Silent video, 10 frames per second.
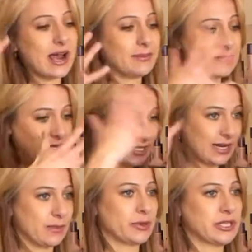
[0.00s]
times and it's
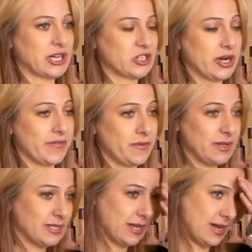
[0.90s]
going to protect your hair
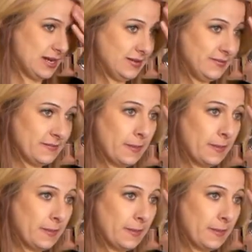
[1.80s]
from the sun.